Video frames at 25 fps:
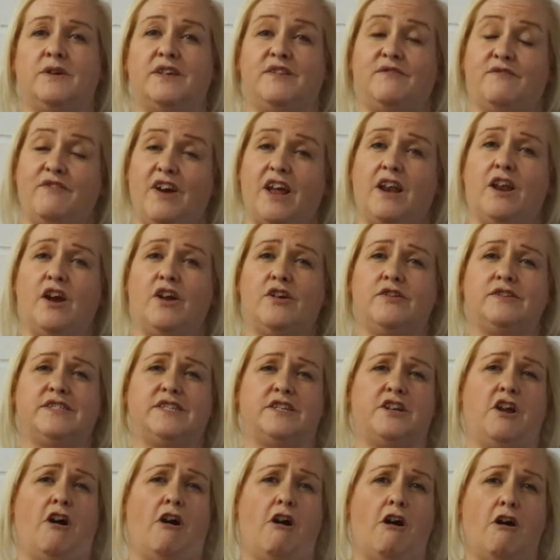with
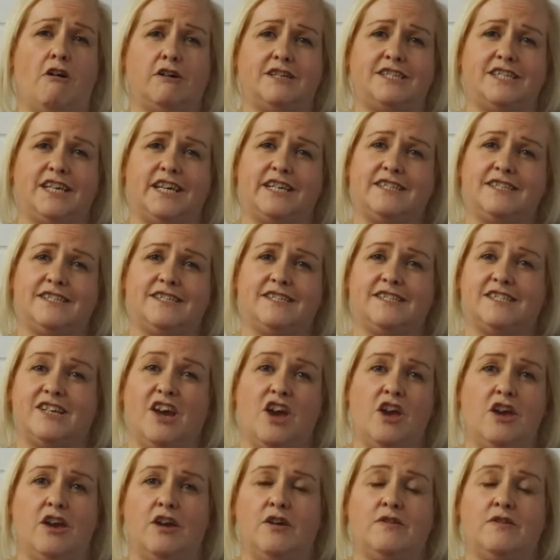fellows and artists